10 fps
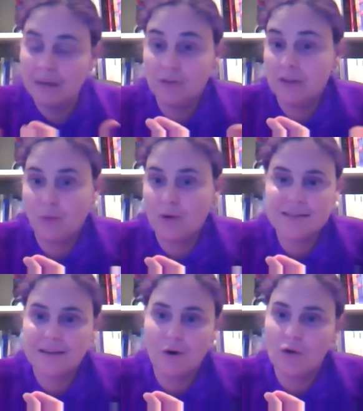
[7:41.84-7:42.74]
there
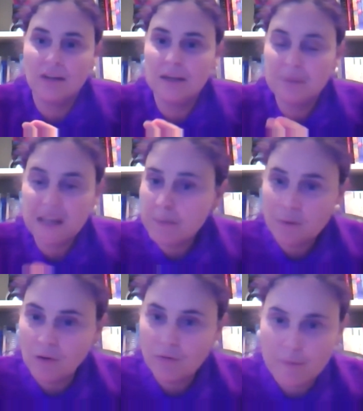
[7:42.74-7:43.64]
wasn't only
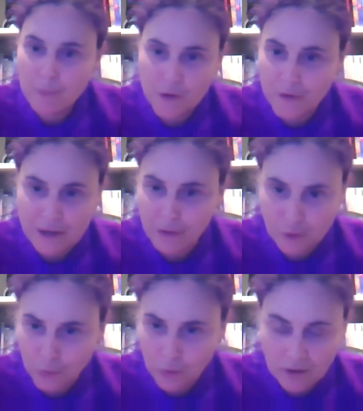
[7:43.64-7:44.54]
people from Puerto Rico in the
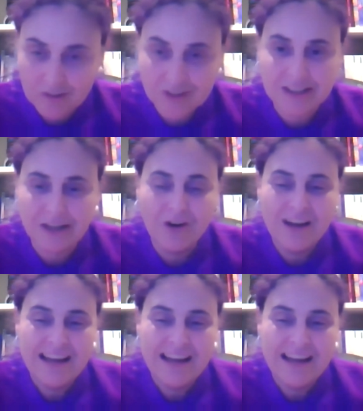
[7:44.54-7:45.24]
world, you know,